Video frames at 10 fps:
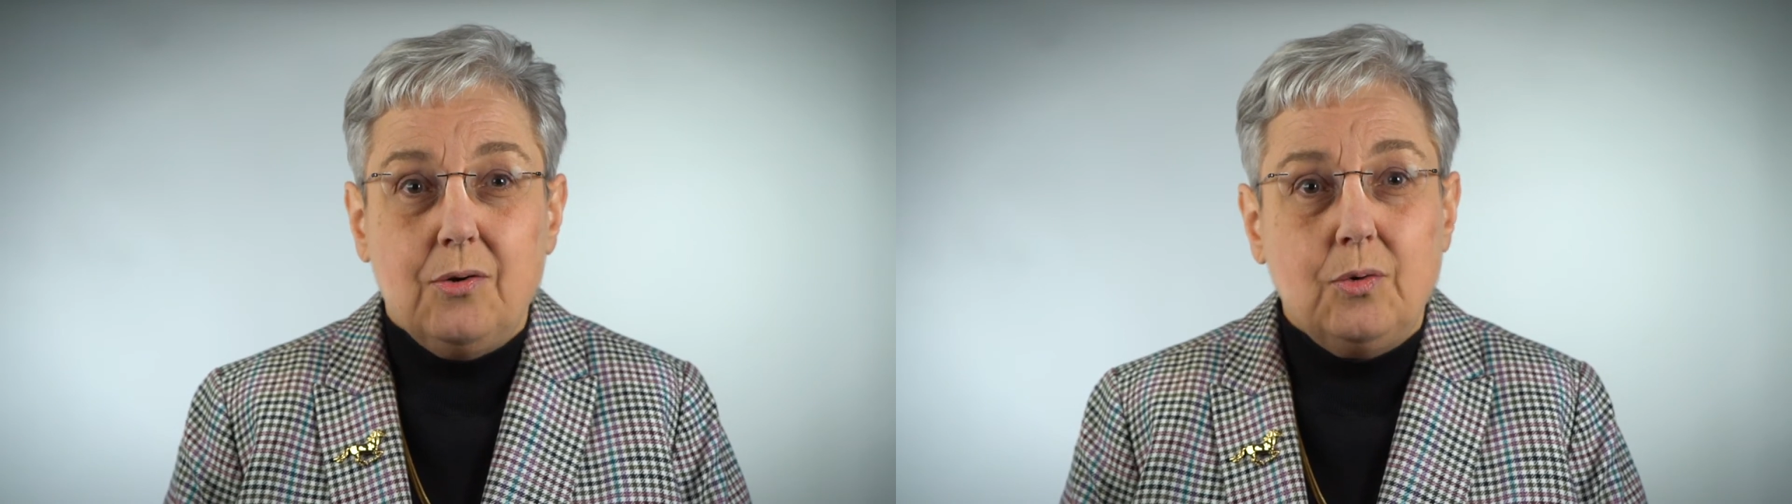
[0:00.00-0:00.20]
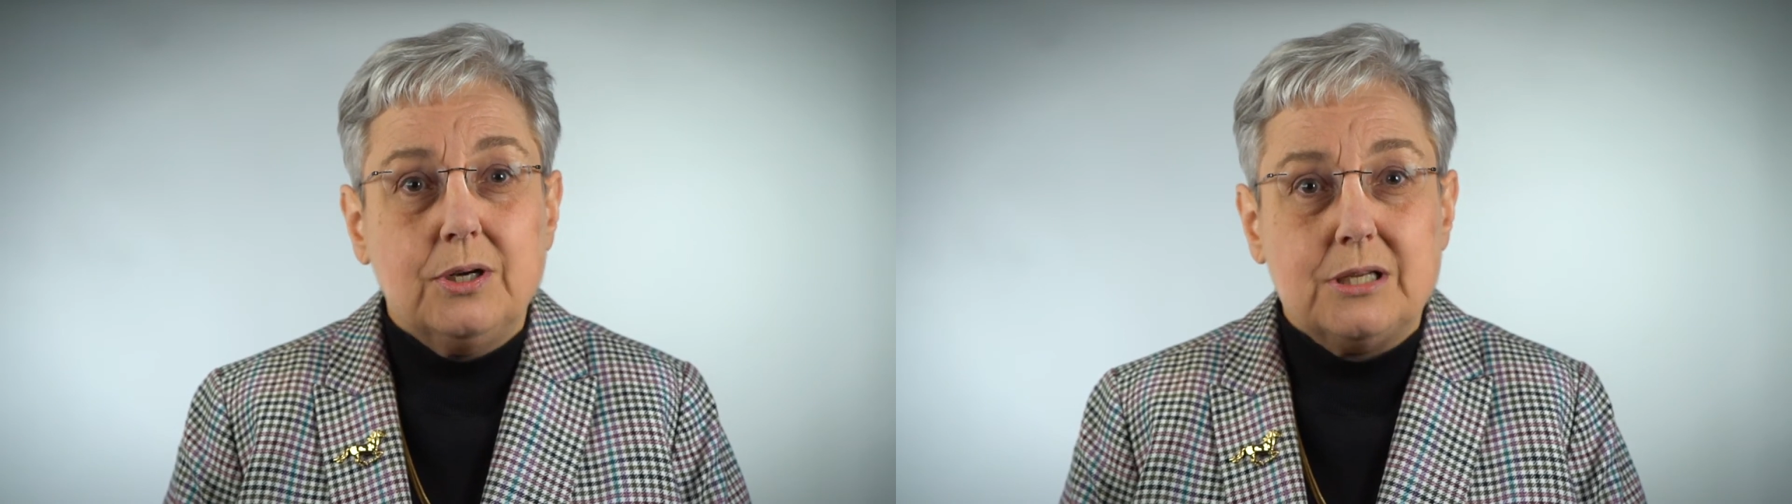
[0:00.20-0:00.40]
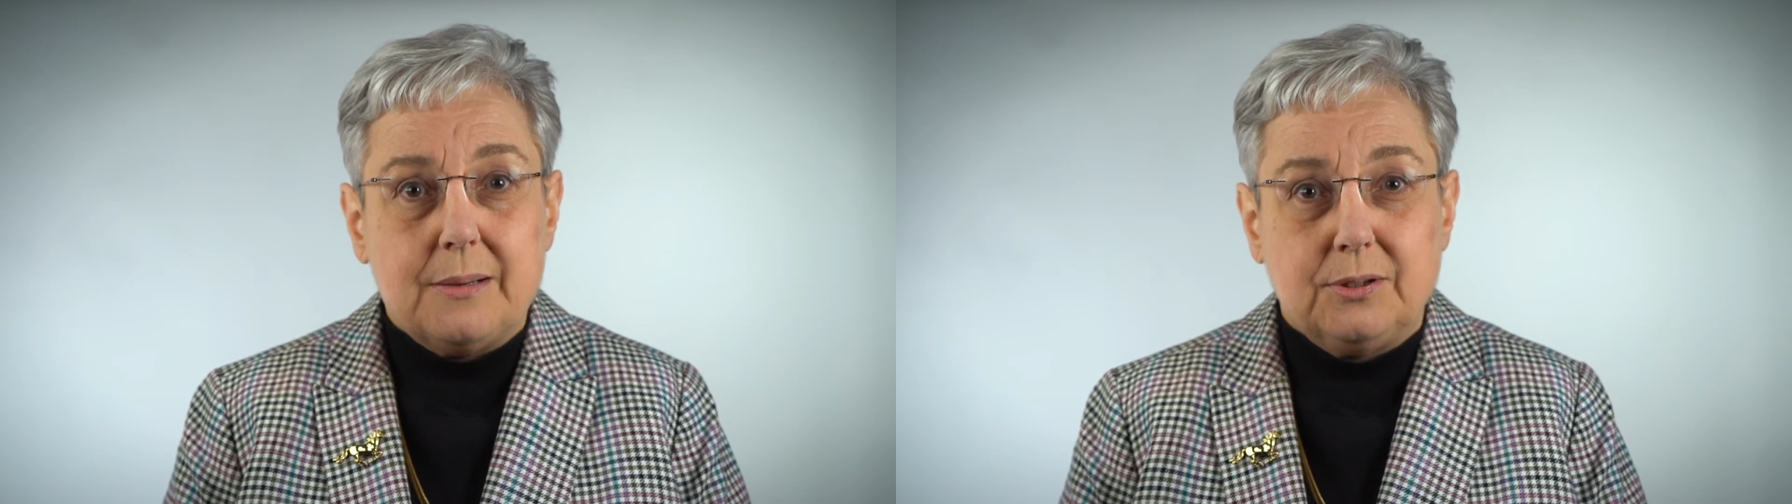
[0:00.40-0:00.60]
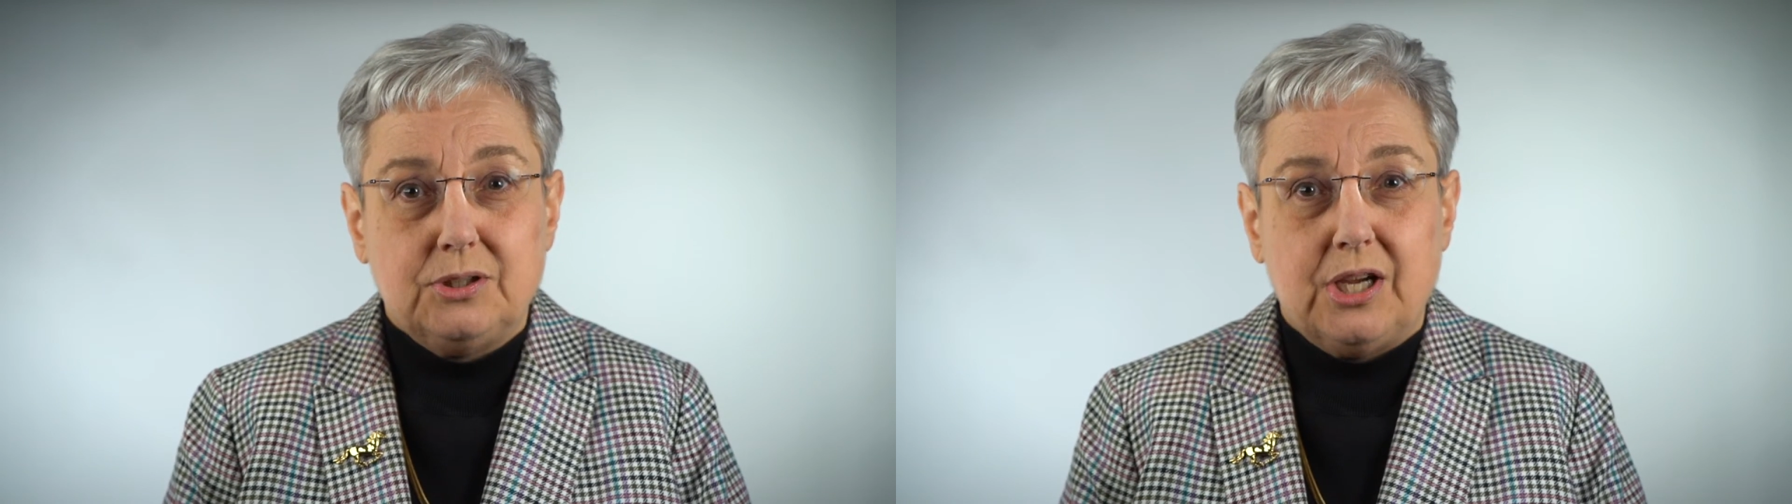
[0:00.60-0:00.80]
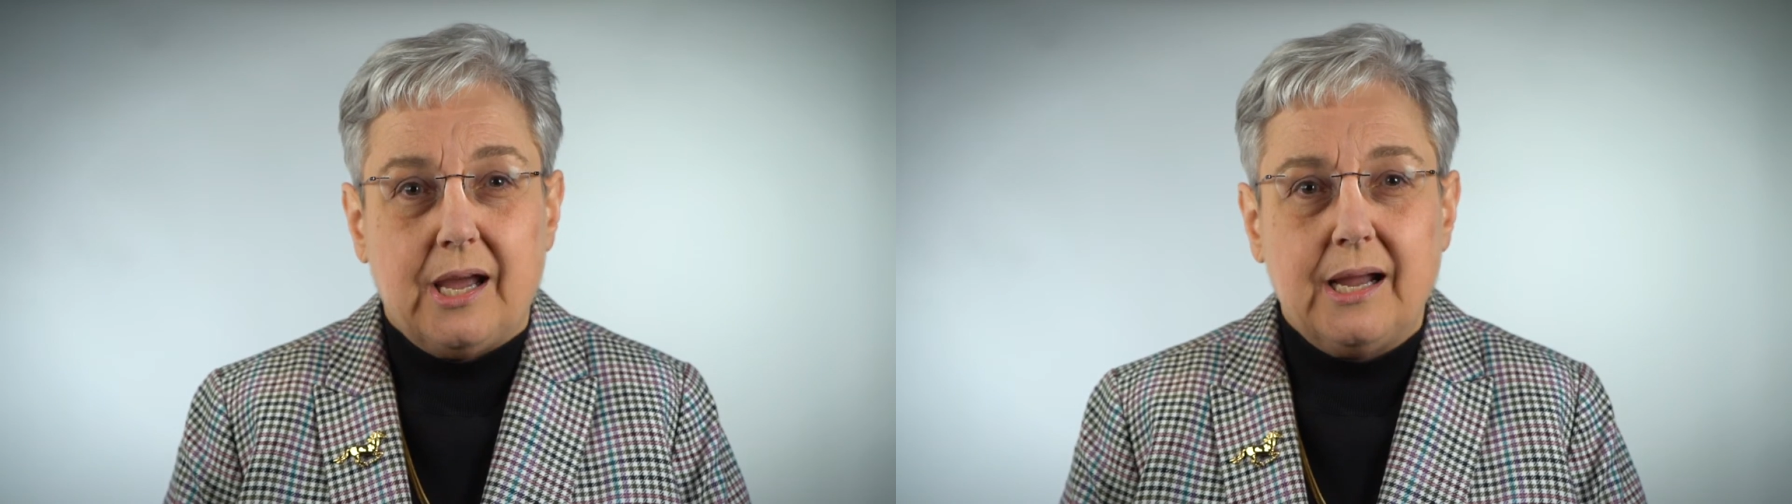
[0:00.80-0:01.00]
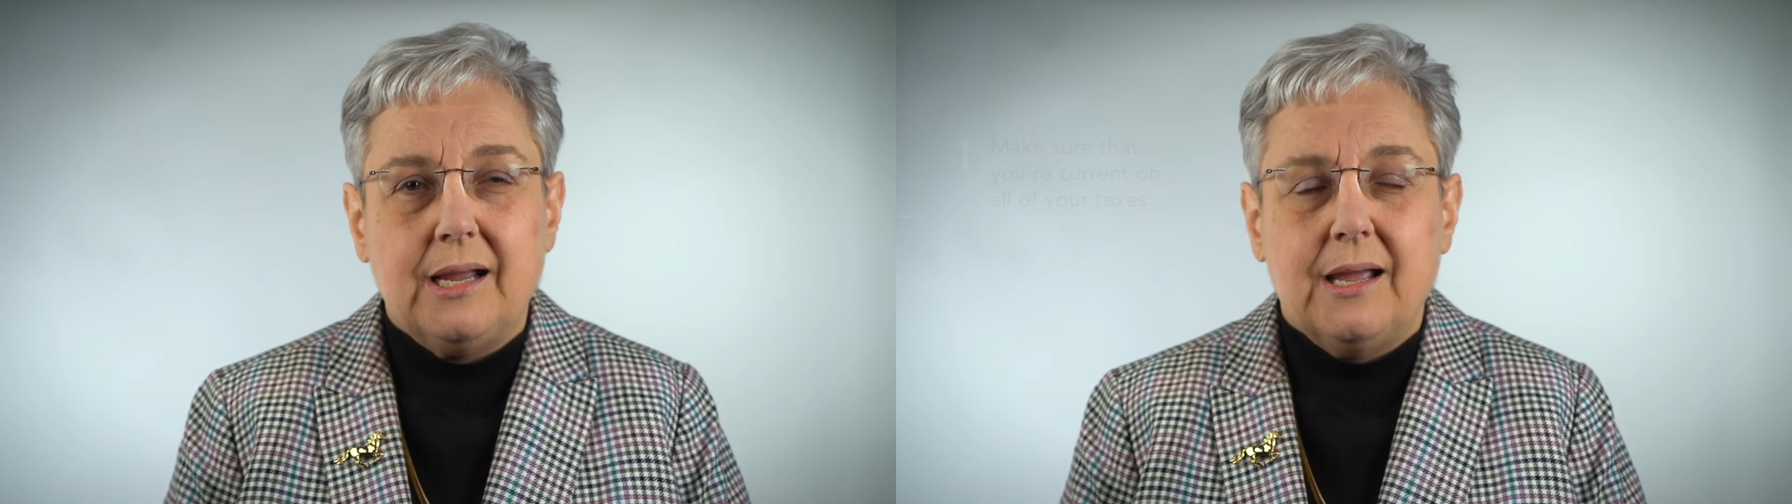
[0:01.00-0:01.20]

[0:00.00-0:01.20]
or double check